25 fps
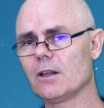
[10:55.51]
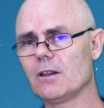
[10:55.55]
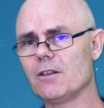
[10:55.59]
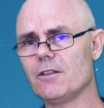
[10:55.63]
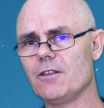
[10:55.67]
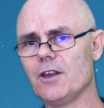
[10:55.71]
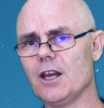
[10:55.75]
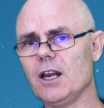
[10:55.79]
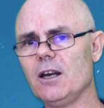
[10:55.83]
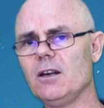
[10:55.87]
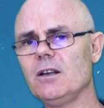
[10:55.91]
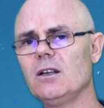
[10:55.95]

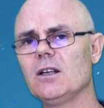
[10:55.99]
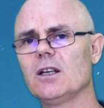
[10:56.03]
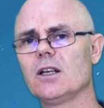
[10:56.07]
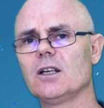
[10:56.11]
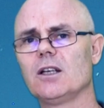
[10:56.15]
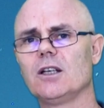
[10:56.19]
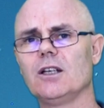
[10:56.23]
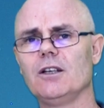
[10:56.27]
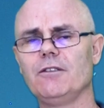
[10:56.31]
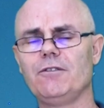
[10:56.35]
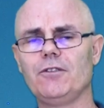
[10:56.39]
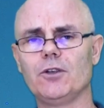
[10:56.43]
Then,
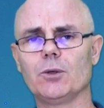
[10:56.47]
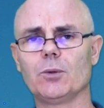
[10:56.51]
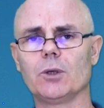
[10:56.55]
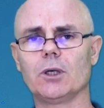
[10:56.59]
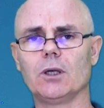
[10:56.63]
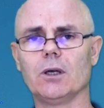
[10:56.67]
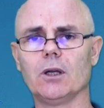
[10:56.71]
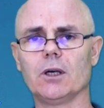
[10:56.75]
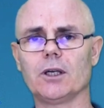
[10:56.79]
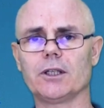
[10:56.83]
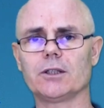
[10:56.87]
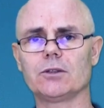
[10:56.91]
if you would
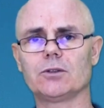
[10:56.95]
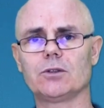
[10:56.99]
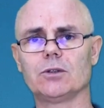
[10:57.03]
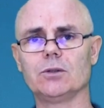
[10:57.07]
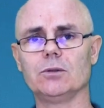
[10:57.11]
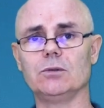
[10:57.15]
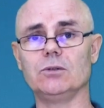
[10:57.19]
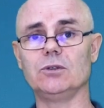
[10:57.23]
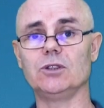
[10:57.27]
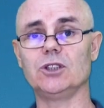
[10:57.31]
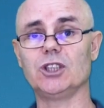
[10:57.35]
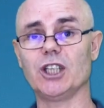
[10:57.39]
like
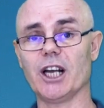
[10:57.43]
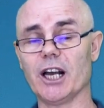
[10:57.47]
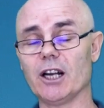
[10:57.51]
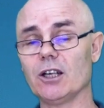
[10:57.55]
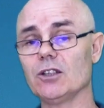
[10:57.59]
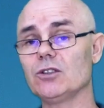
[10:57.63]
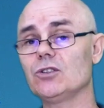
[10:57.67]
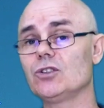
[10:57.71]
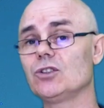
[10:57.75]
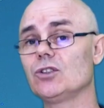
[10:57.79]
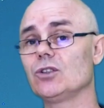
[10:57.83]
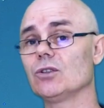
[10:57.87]
to
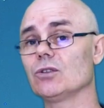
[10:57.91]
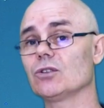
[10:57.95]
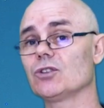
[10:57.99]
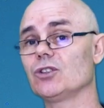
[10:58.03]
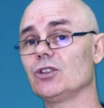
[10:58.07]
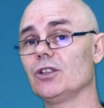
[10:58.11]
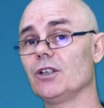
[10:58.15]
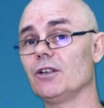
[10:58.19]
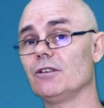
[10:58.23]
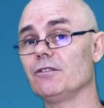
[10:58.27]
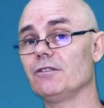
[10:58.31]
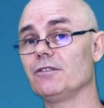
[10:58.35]
challenge
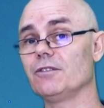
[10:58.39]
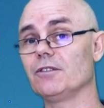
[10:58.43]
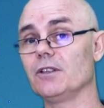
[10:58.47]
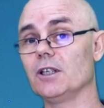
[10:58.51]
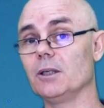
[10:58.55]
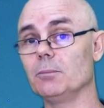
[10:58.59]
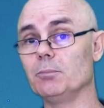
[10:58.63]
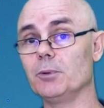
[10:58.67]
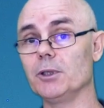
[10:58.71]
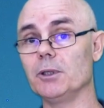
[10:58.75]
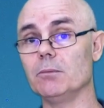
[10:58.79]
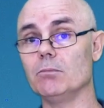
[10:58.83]
yourself
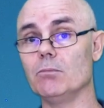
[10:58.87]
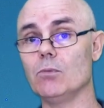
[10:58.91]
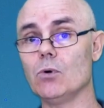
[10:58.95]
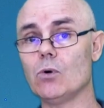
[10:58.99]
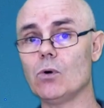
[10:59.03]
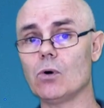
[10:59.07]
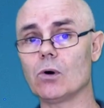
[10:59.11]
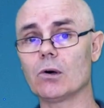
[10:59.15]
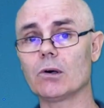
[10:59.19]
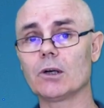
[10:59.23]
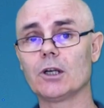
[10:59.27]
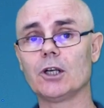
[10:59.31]
a bit
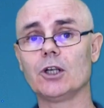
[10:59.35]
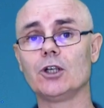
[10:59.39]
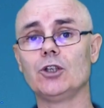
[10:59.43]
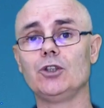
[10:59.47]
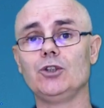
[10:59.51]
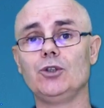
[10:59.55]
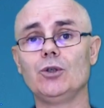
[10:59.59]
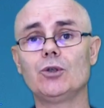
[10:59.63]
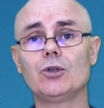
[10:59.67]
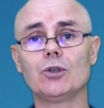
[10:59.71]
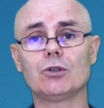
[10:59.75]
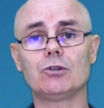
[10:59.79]
more,
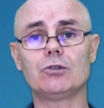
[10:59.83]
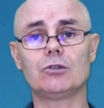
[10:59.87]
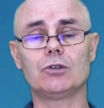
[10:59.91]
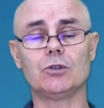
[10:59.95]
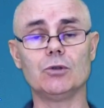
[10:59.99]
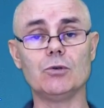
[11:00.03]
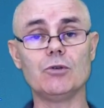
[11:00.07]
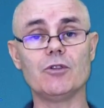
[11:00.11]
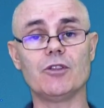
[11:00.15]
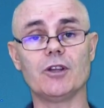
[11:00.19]
you could do